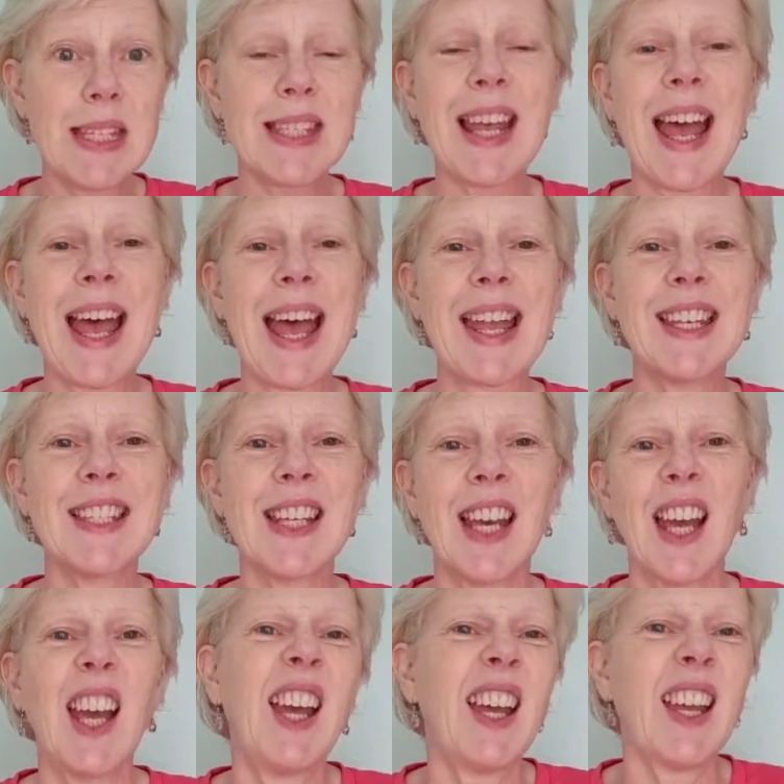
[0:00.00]
and
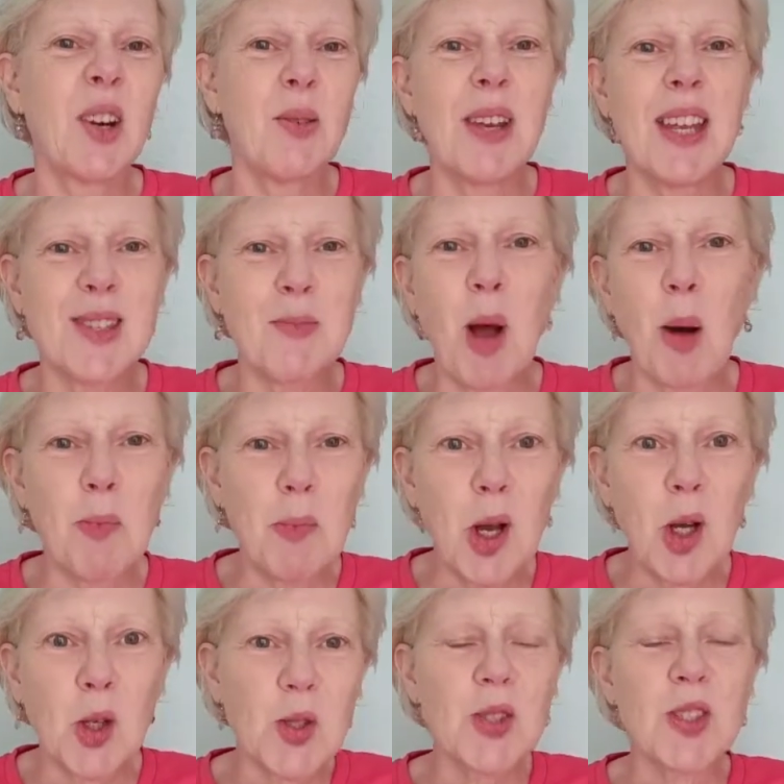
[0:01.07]
creates more
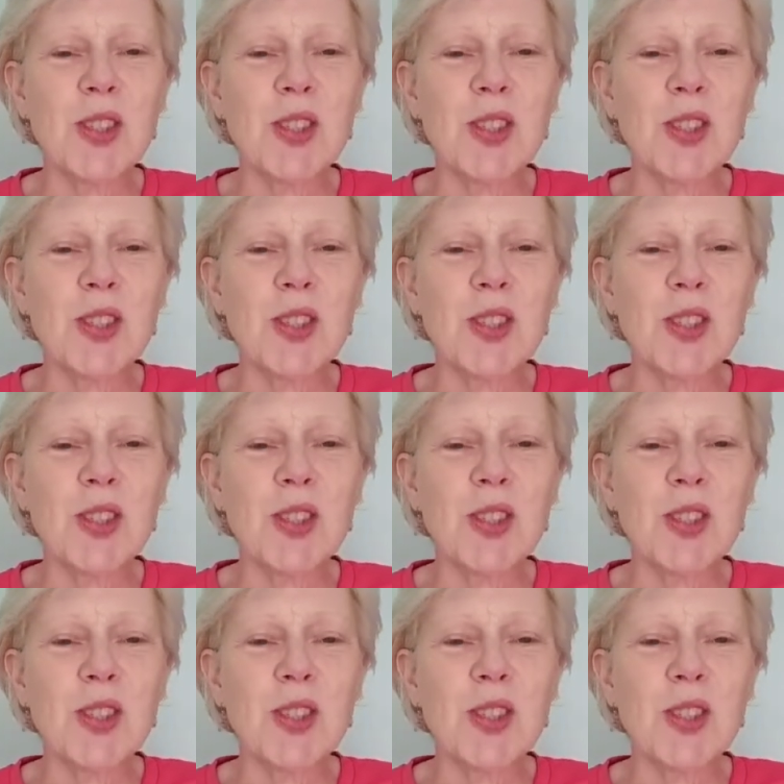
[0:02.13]
posts